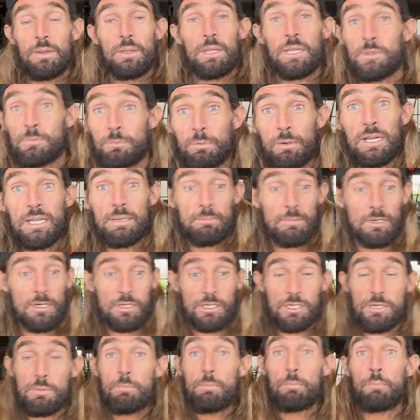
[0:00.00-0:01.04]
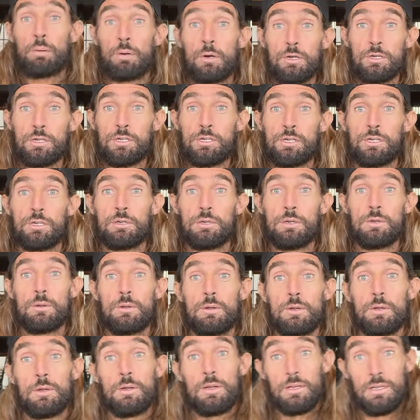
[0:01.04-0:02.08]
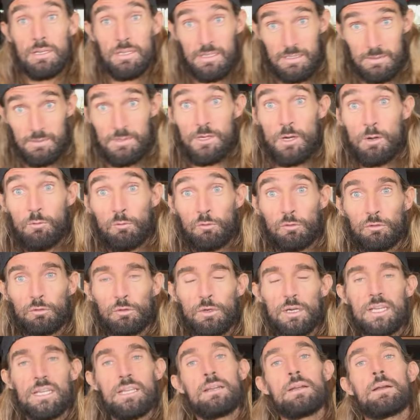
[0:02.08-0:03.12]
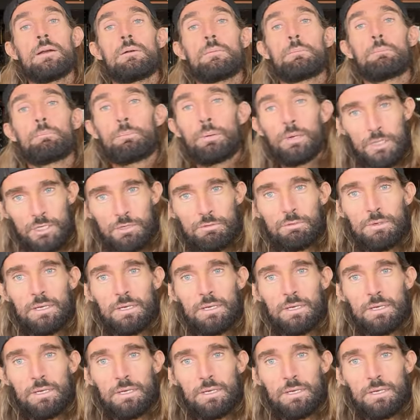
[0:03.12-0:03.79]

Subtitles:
It's pretty much push, zone three, push